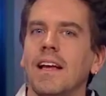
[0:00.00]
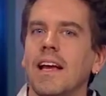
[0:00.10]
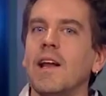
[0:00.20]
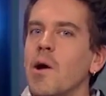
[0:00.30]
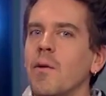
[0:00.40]

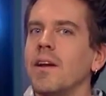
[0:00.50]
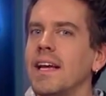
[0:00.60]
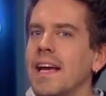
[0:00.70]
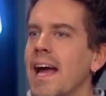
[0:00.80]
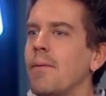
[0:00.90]
it
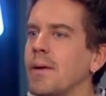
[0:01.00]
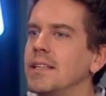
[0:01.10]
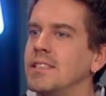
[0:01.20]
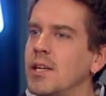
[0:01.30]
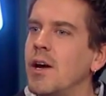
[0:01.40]
already
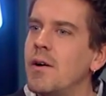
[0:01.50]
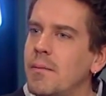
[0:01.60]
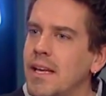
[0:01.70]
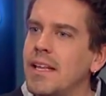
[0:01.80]
happens, you know? I mean,